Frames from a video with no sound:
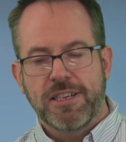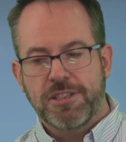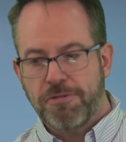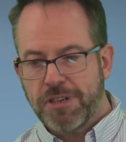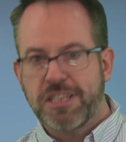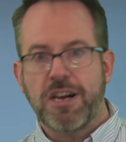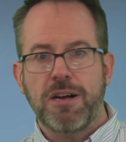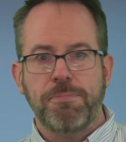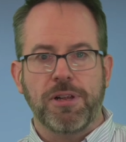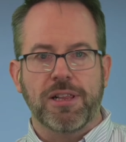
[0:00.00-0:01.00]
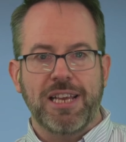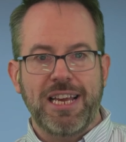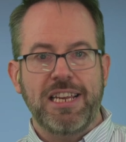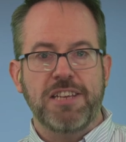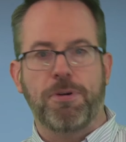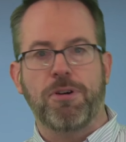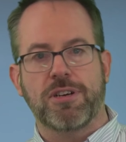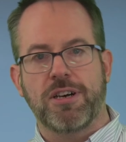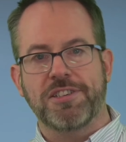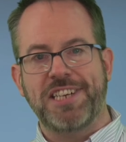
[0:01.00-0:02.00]
So for example, in his
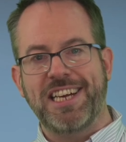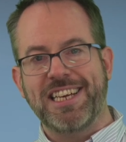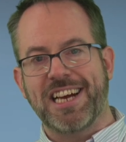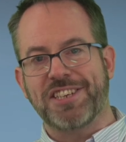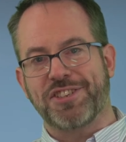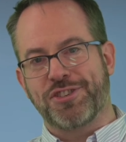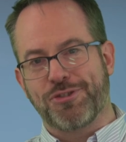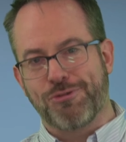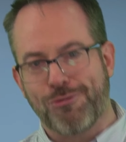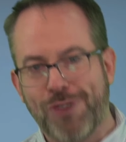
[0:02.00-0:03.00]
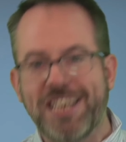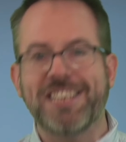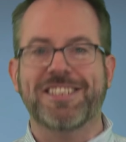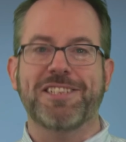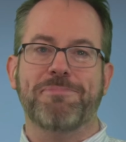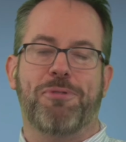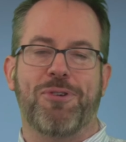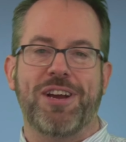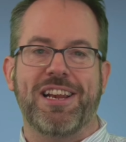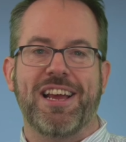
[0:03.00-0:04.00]
podcast, he gets straight to the
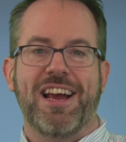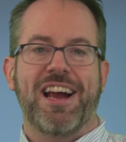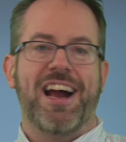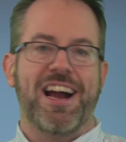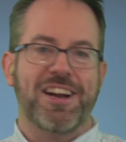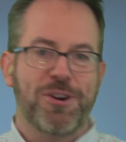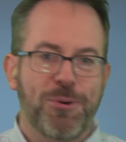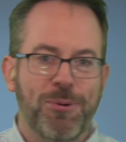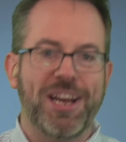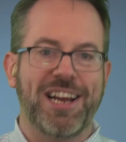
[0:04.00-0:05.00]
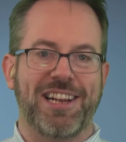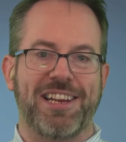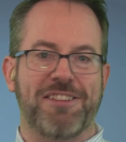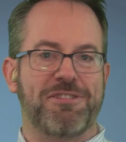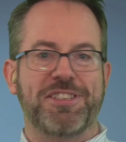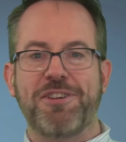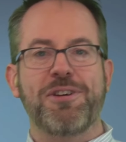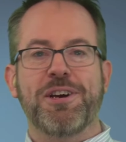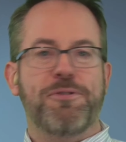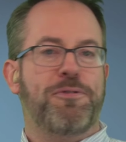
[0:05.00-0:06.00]
point and quickly. There is
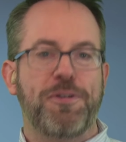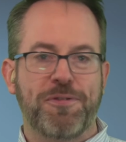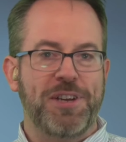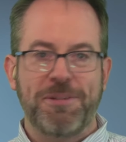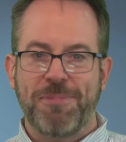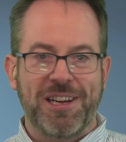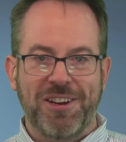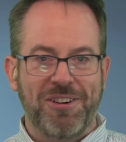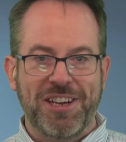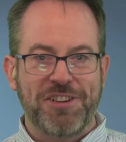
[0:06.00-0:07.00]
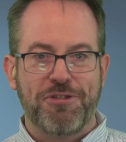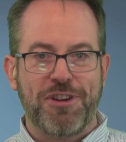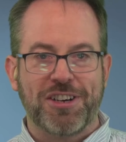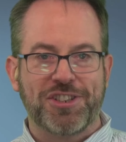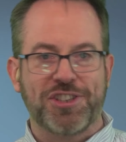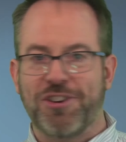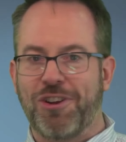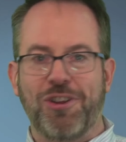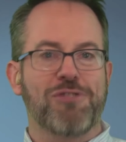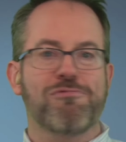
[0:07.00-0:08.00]
no 15-minute long introduction
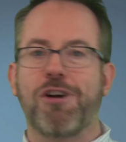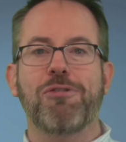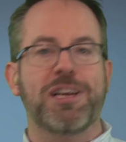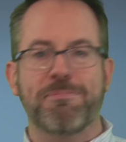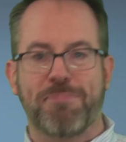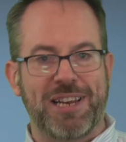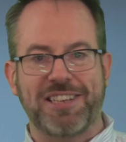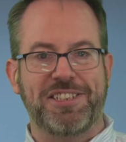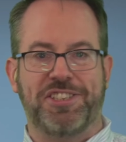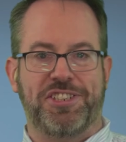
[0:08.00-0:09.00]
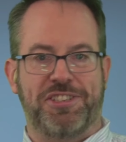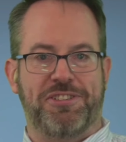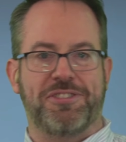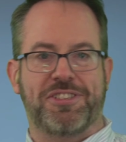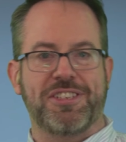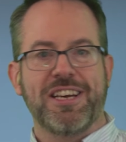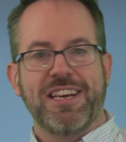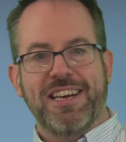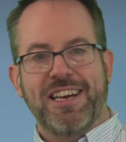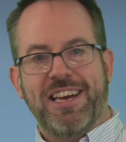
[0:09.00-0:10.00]
or long rolling platitudes
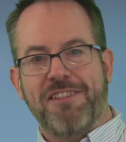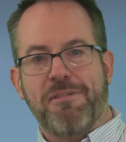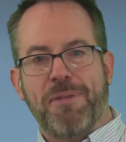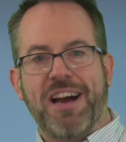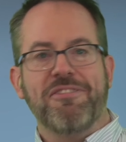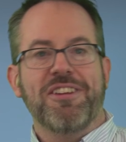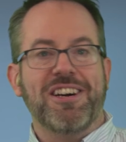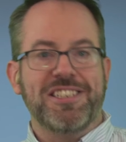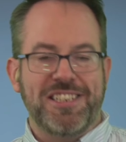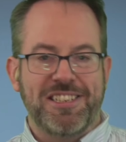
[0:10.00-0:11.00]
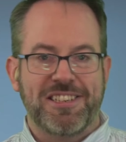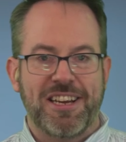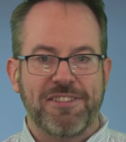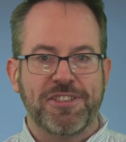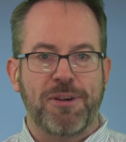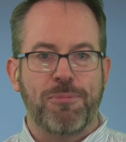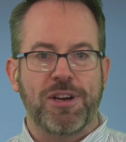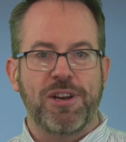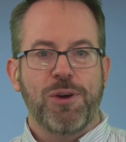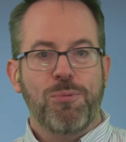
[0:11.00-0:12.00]
here about how nice it is to have
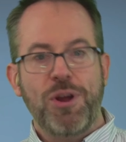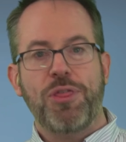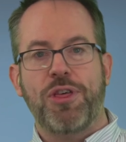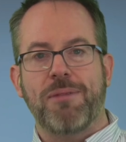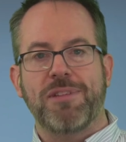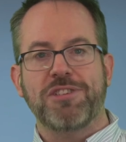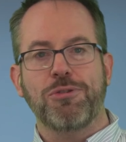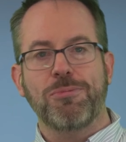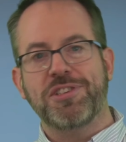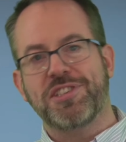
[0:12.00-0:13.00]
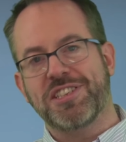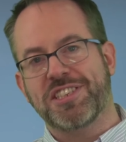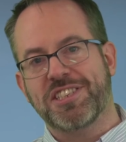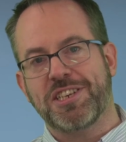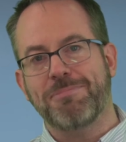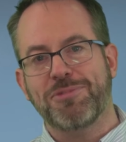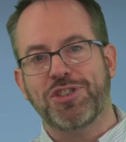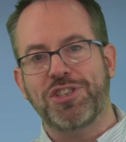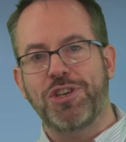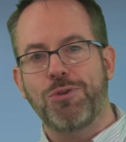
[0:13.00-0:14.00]
someone with him. There's almost an
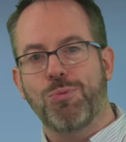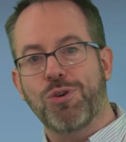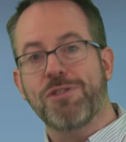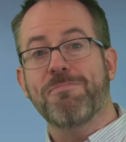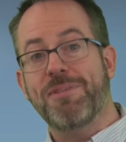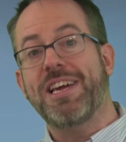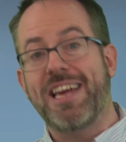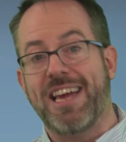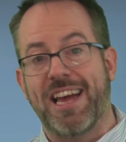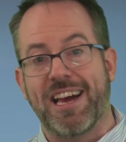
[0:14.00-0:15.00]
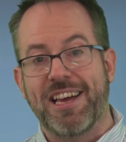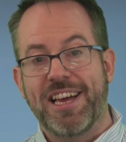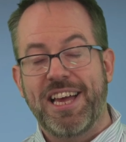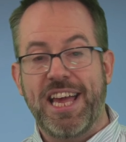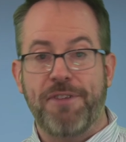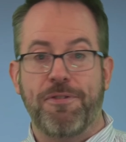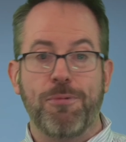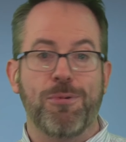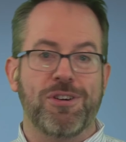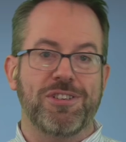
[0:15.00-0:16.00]
assumption you wouldn't be here if
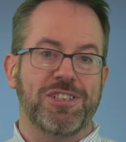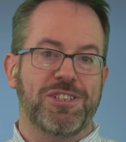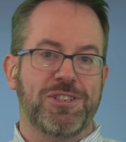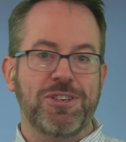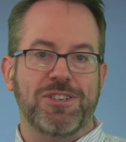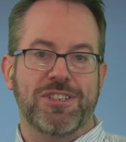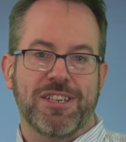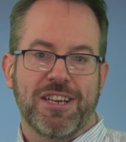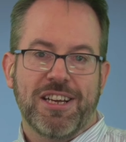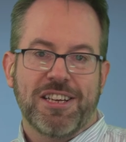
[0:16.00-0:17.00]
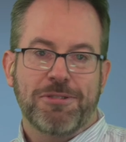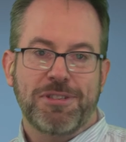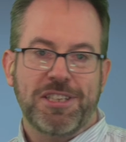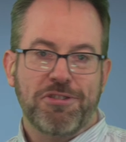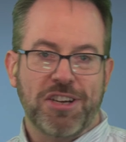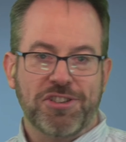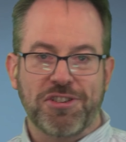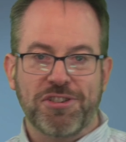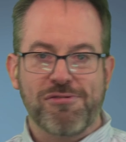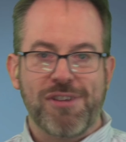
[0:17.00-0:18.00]
you weren't good. So his
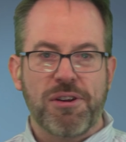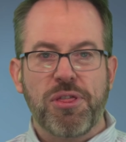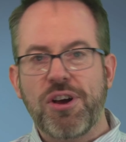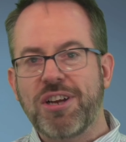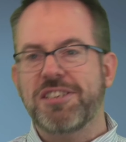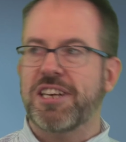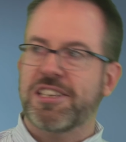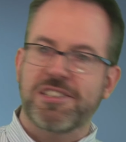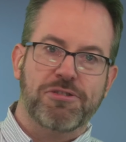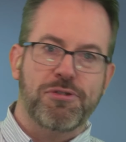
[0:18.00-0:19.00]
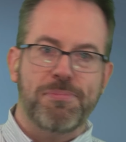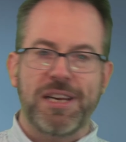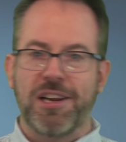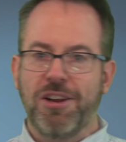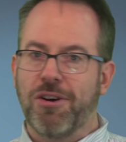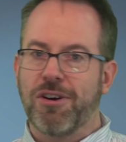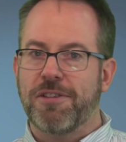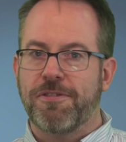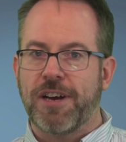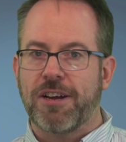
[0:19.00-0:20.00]
introductions are around 30 seconds to a minute long,
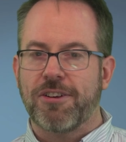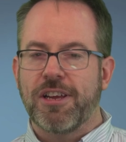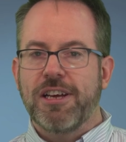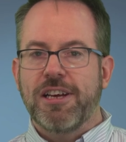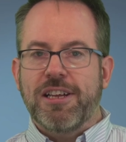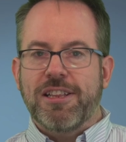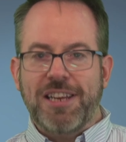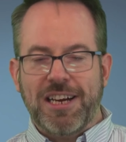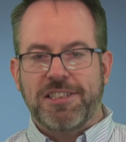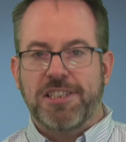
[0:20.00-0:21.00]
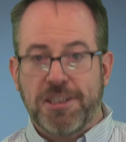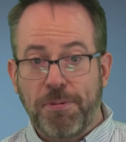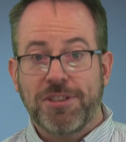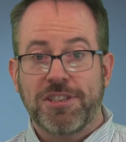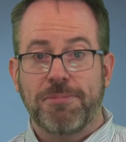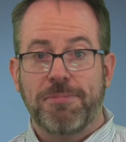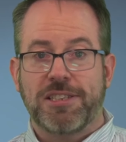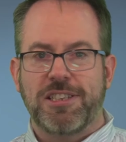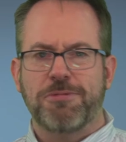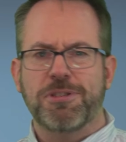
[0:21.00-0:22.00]
I found. Then he has his sponsor
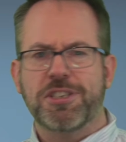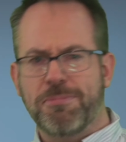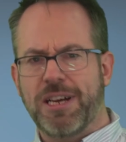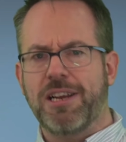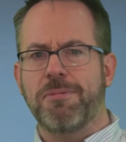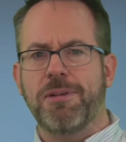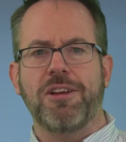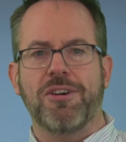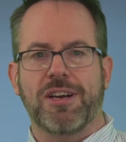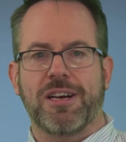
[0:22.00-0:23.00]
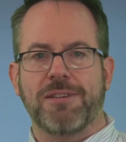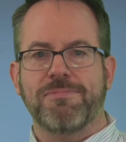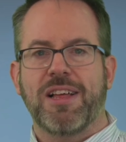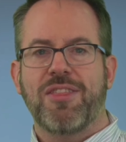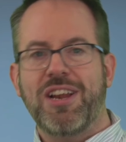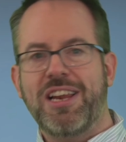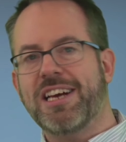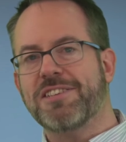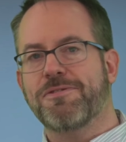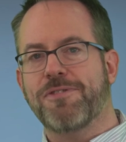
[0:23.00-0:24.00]
message, which can be a little bit longer. Then he
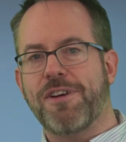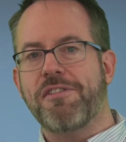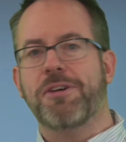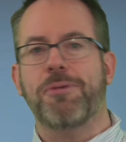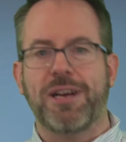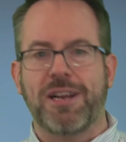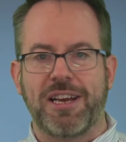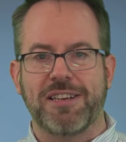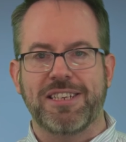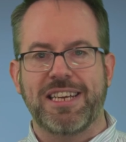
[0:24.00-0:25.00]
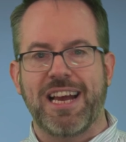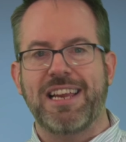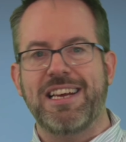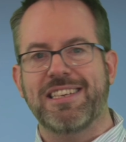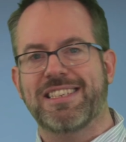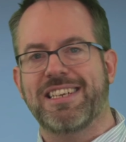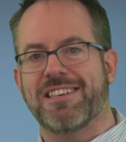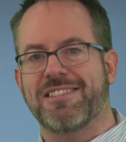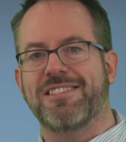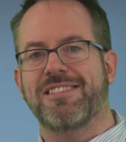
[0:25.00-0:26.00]
gets very quickly into getting his
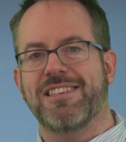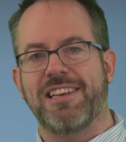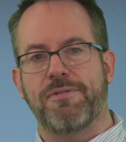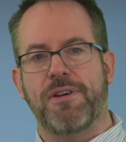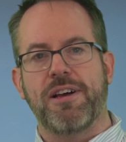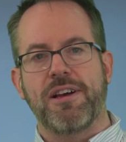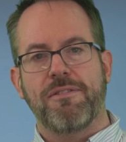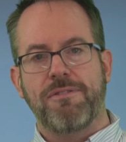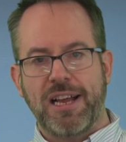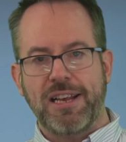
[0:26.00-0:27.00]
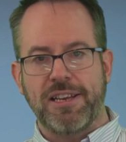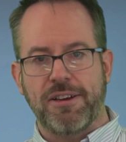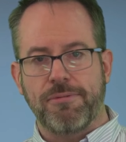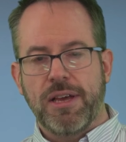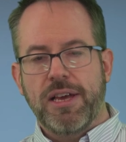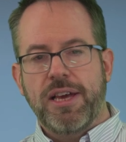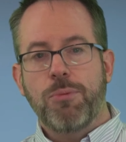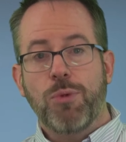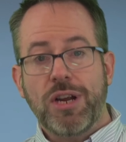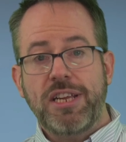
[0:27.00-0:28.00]
guests to deliver value.
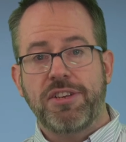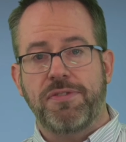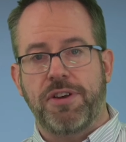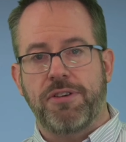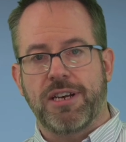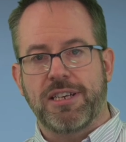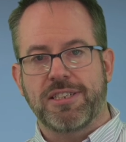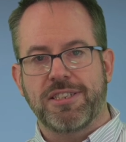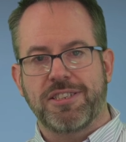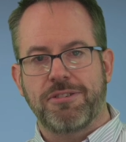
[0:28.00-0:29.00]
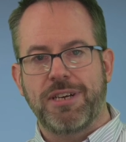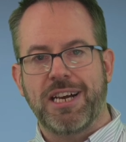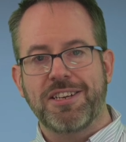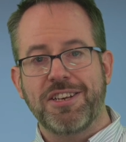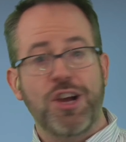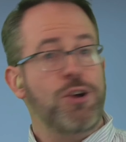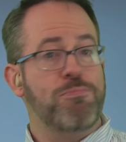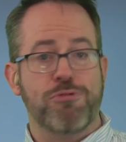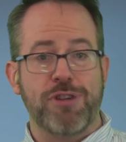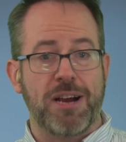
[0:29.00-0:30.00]
In one interview I listened to, he had no
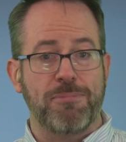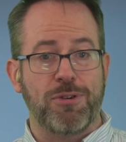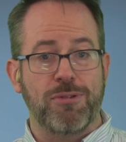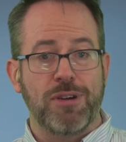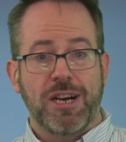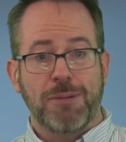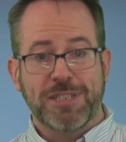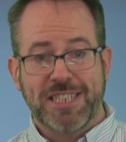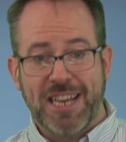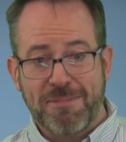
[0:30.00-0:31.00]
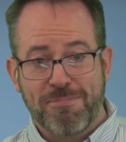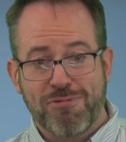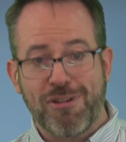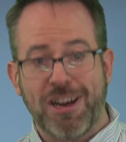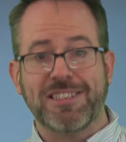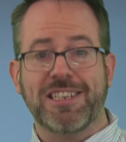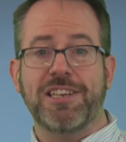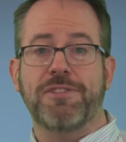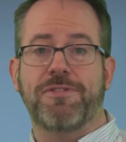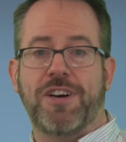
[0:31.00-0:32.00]
preamble and was getting practical
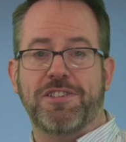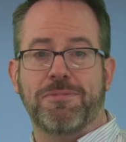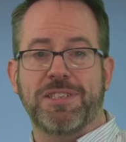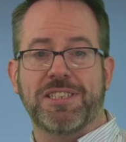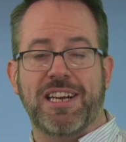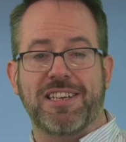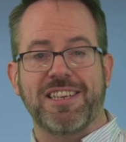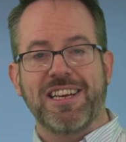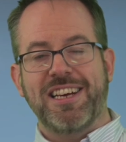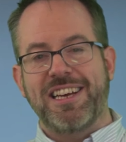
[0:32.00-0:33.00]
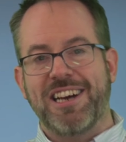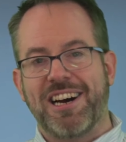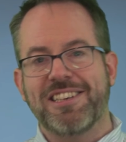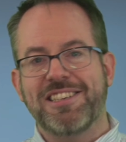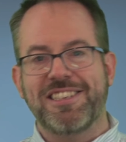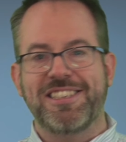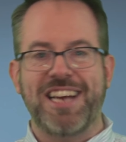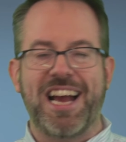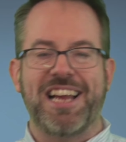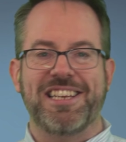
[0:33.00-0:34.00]
advice from his guests in under
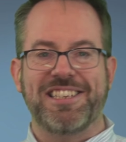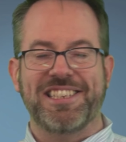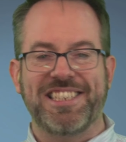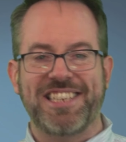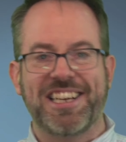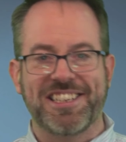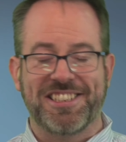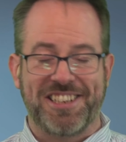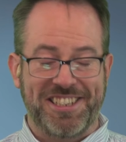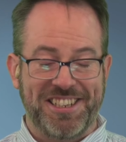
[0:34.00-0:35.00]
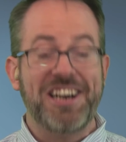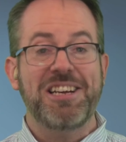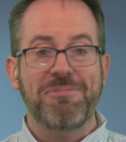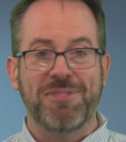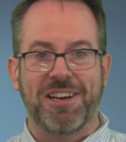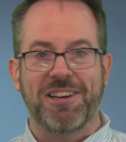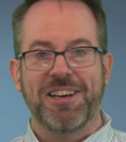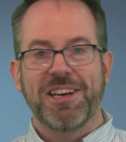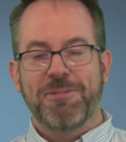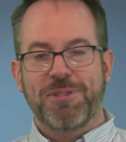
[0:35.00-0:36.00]
10 seconds. I timed it
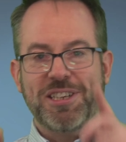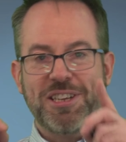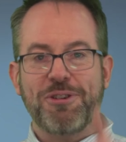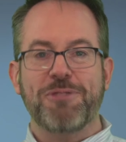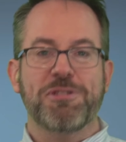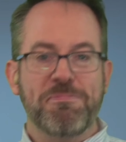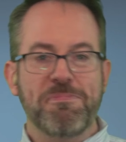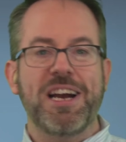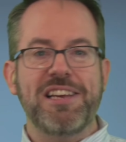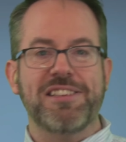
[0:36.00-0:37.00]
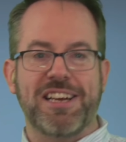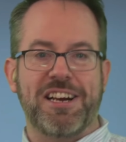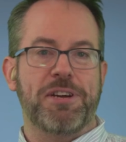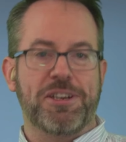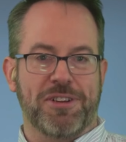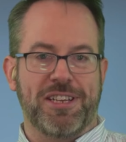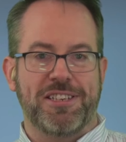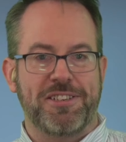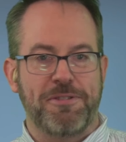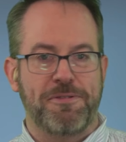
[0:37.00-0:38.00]
because I thought it was amazing how he got there
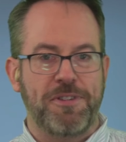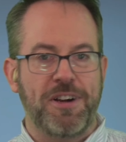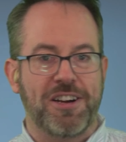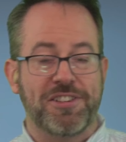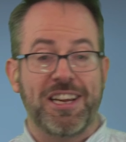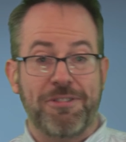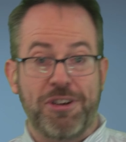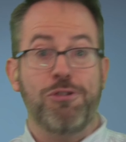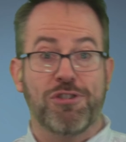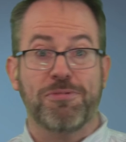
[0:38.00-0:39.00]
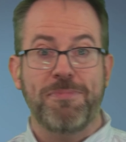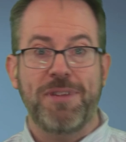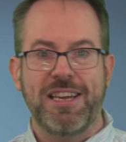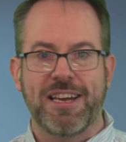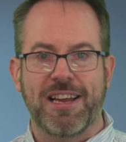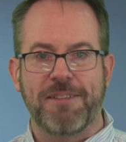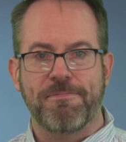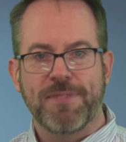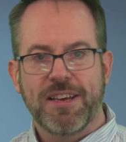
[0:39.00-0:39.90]
so fast and how it hooked me in.